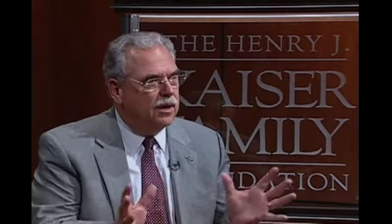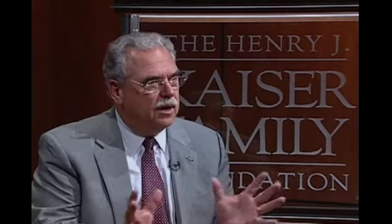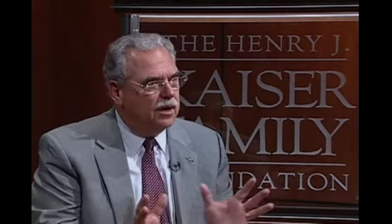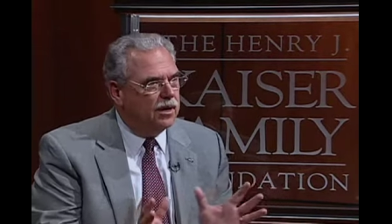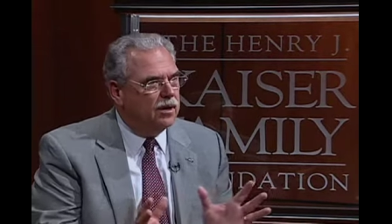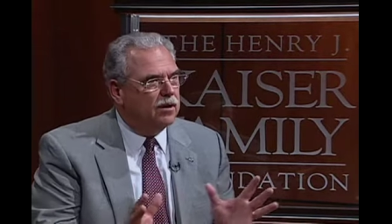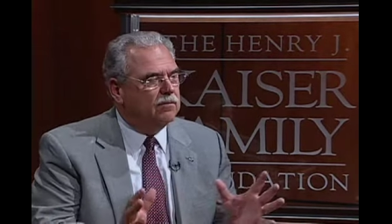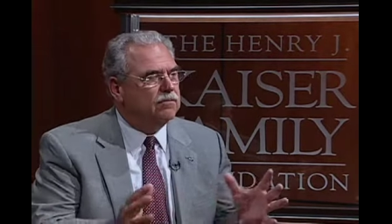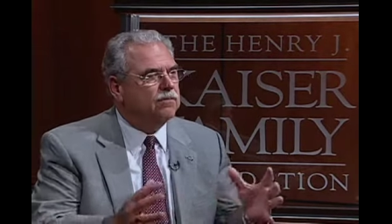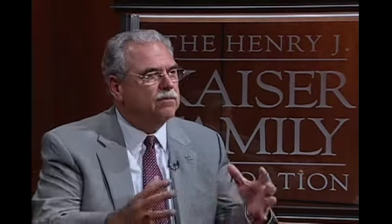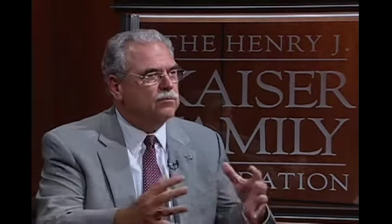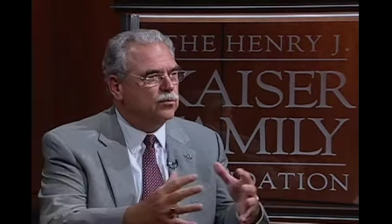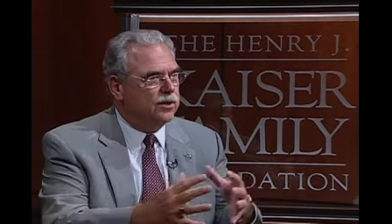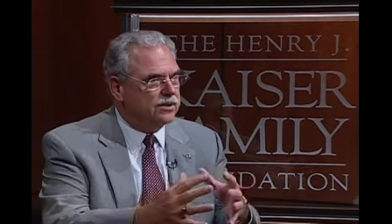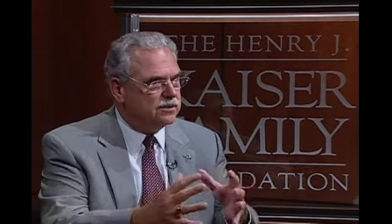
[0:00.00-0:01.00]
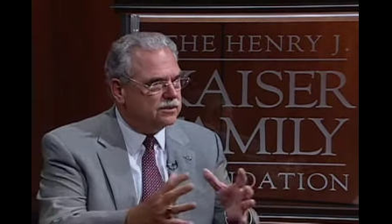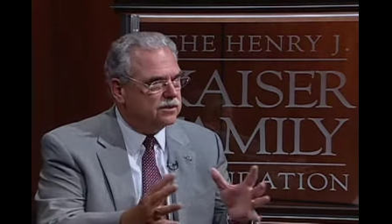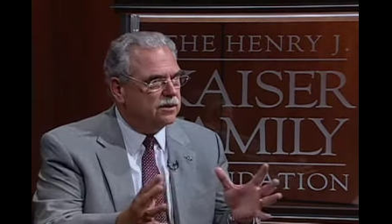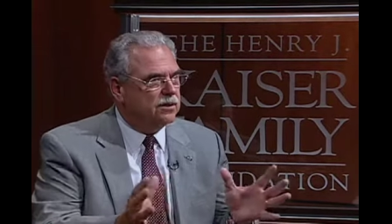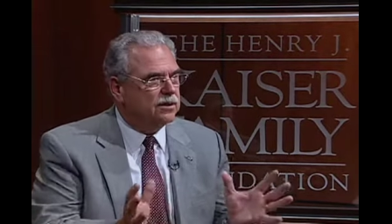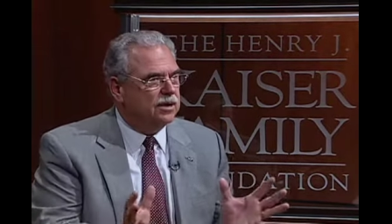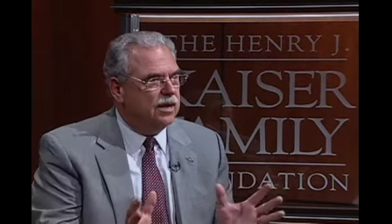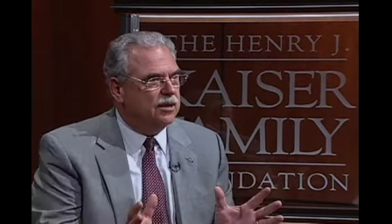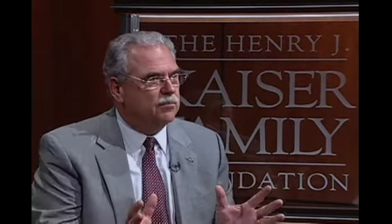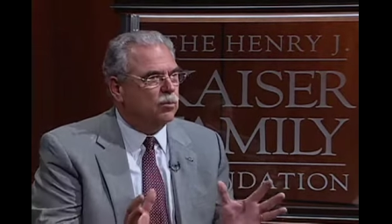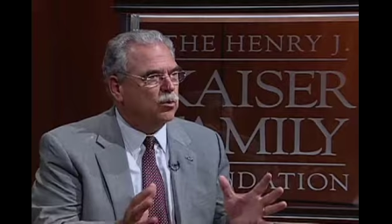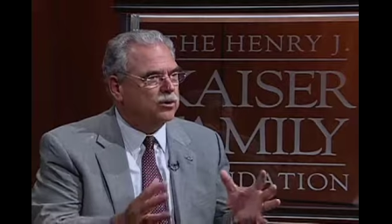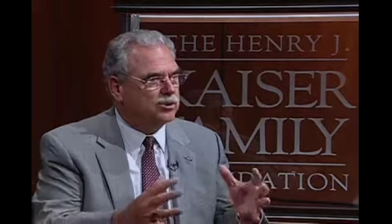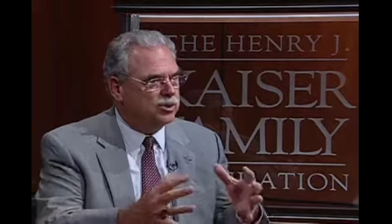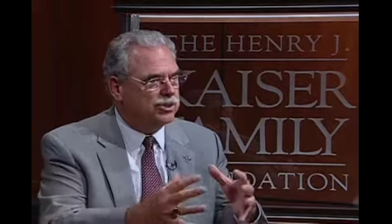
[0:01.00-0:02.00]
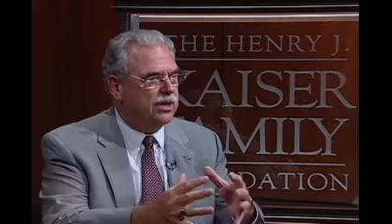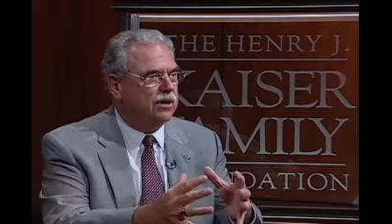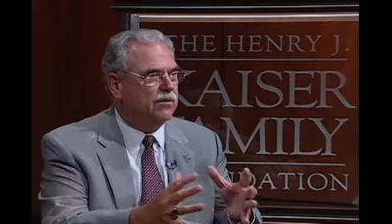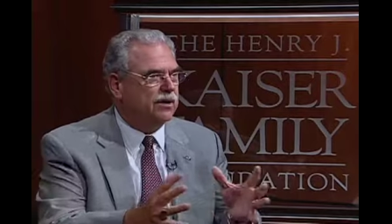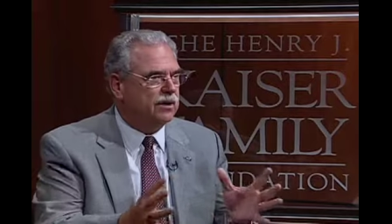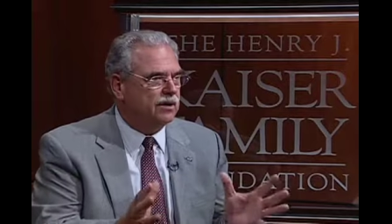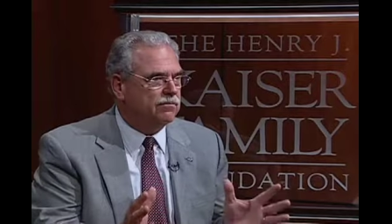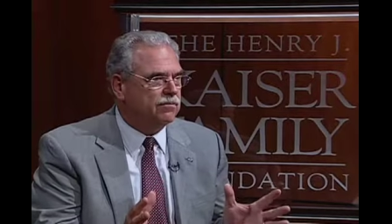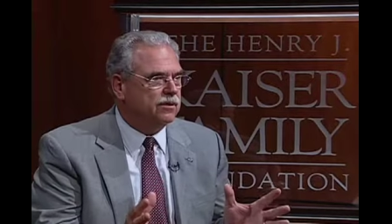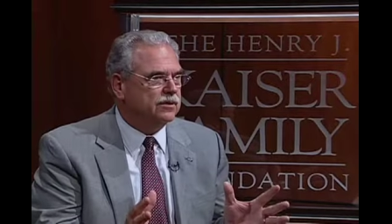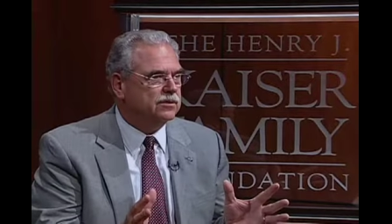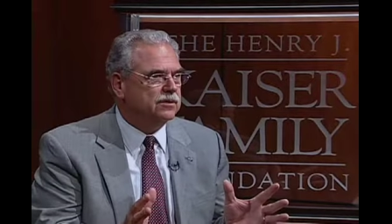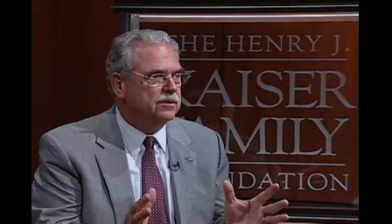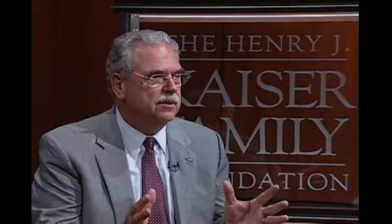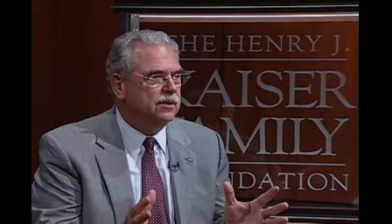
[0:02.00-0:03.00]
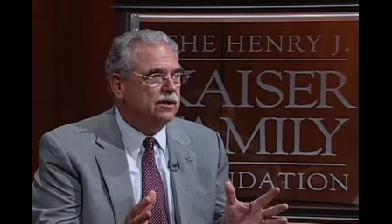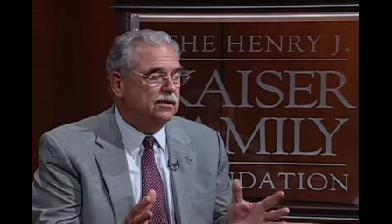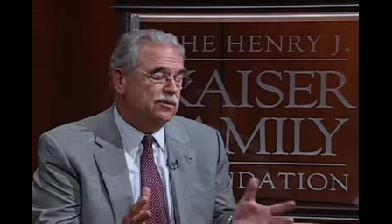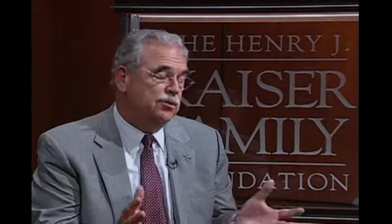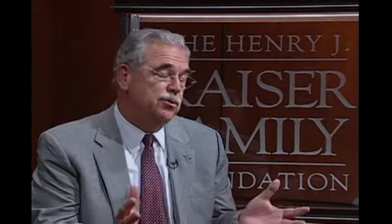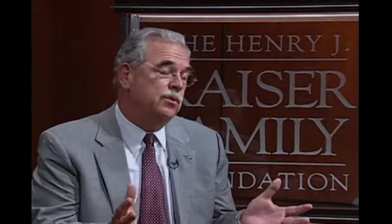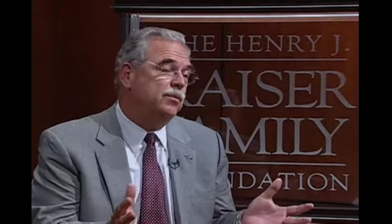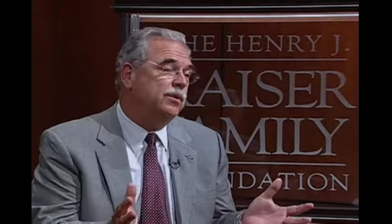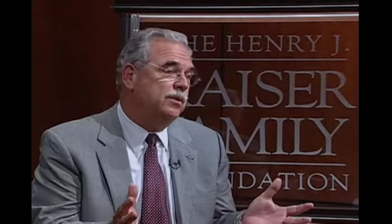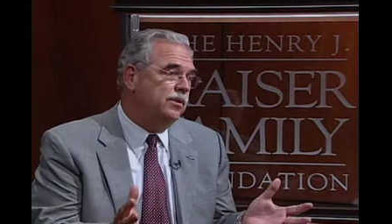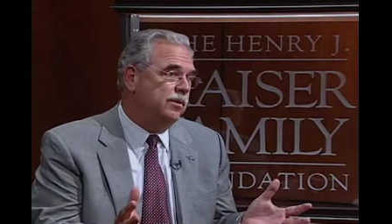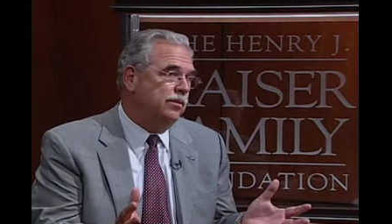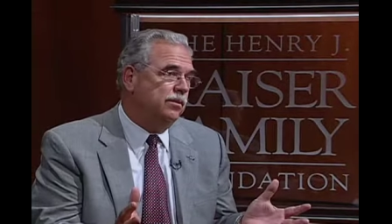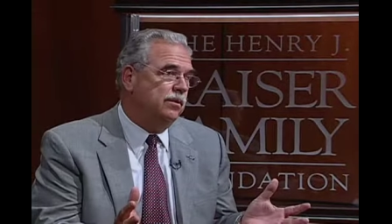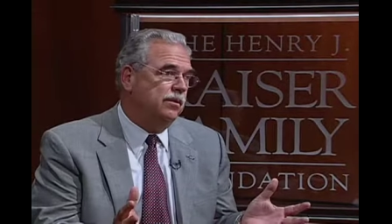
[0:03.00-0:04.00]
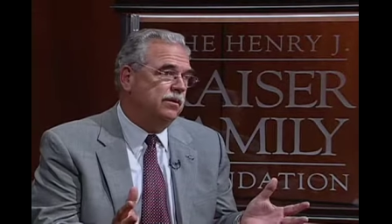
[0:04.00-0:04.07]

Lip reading: of risk and more sharing of risk? Sure we do.